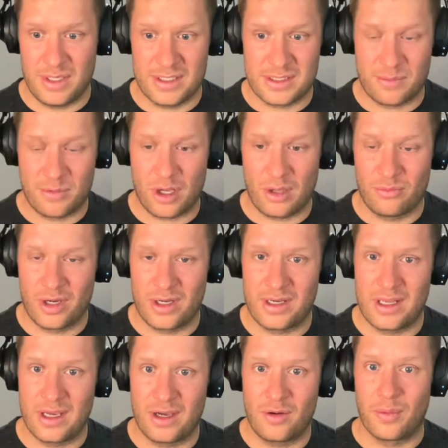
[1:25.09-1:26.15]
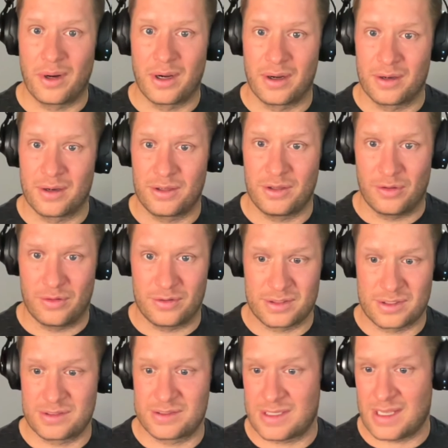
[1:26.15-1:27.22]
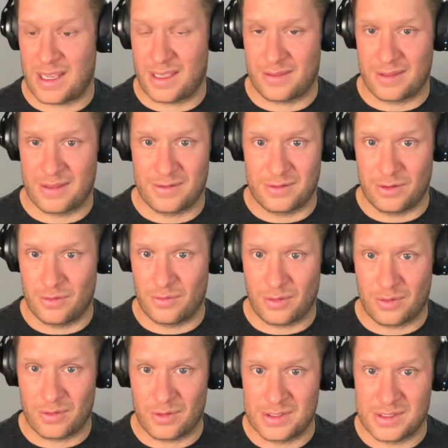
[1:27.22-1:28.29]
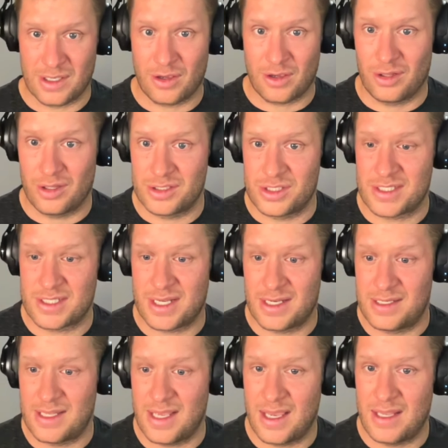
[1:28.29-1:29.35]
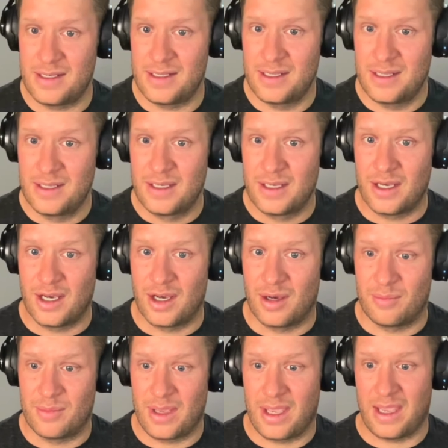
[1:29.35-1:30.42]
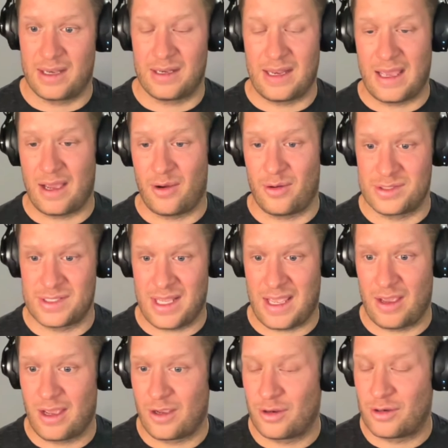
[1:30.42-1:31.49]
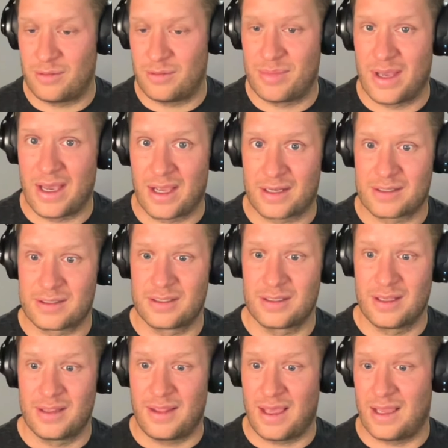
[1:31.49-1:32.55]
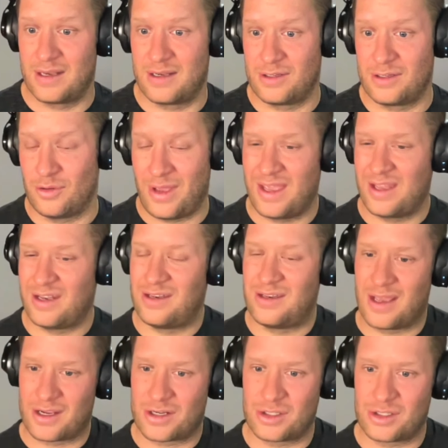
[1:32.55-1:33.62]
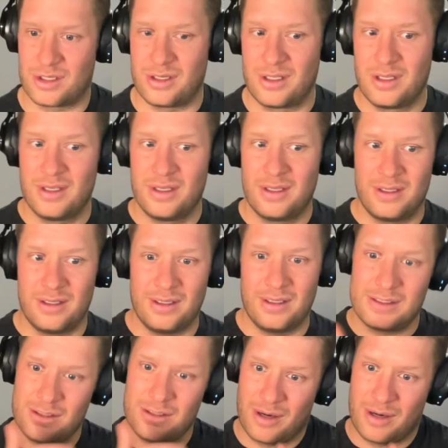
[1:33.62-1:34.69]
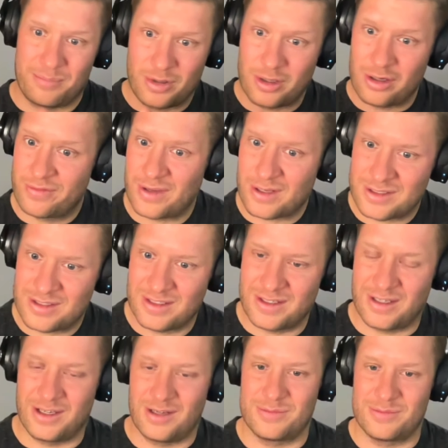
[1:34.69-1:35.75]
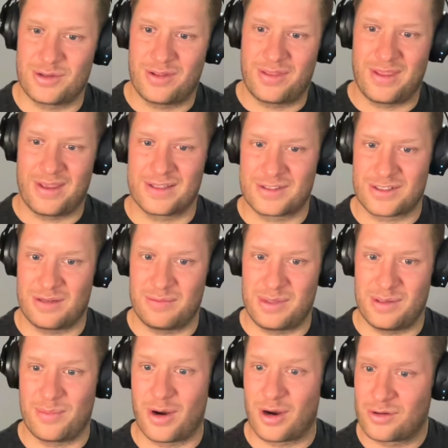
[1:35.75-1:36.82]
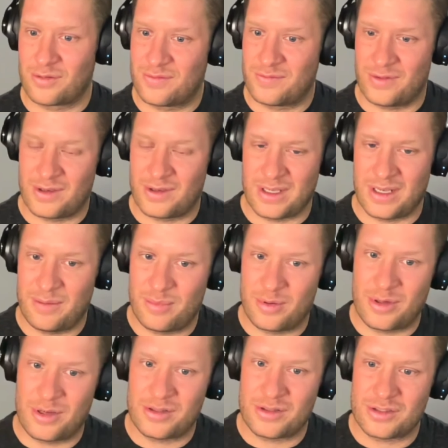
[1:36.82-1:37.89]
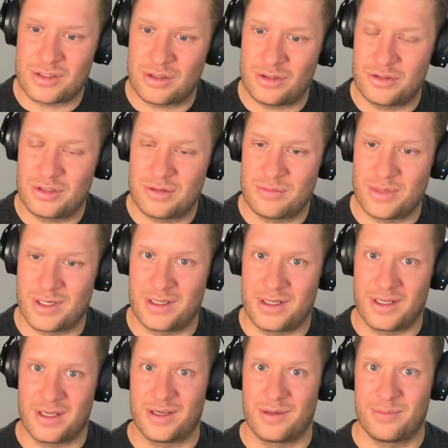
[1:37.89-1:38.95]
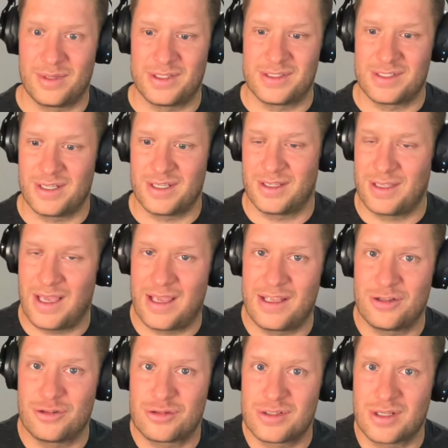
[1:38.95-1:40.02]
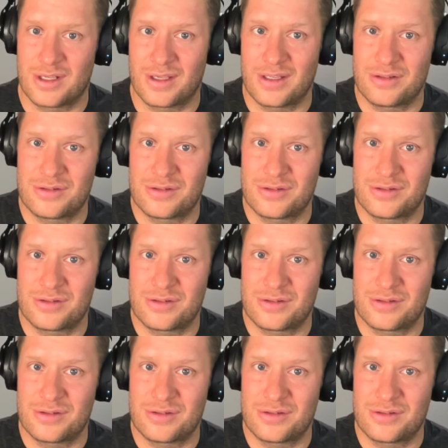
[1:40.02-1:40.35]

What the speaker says: it's a problem right now where they're saying that is the college essay dead, and how is AI going to impact that? AI detection is not perfect, so I think it's going to be a part of any potential solution, but it's a interesting